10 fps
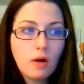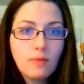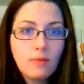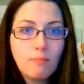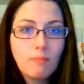
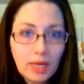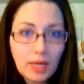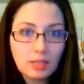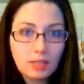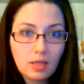the
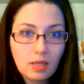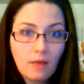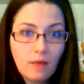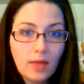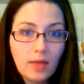beast
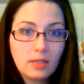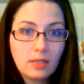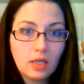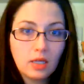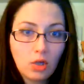that is
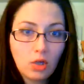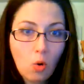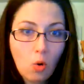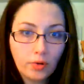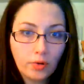
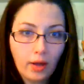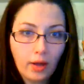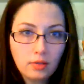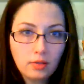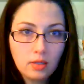cornering
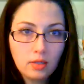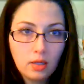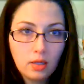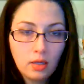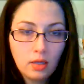us
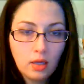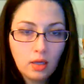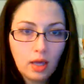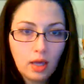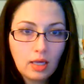
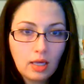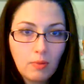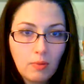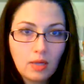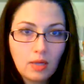and
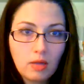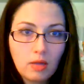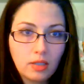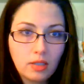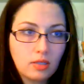keeping us
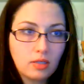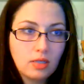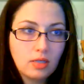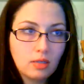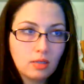locked in the
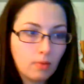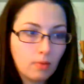system.